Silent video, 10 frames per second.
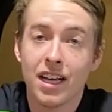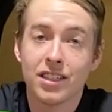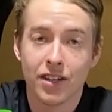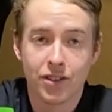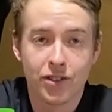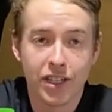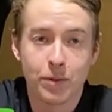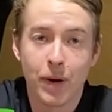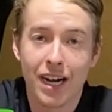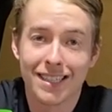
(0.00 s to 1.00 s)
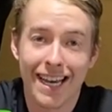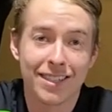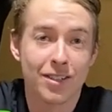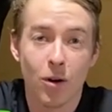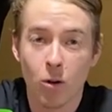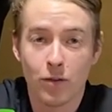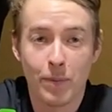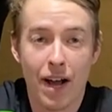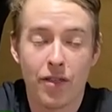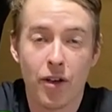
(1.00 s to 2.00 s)
So the stretcher part takes all of
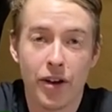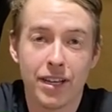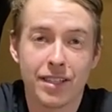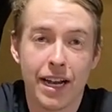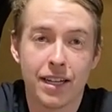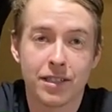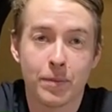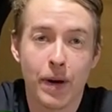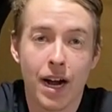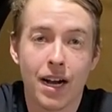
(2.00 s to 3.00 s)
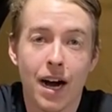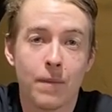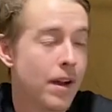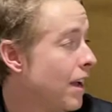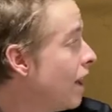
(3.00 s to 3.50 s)
about 30 seconds to pack up.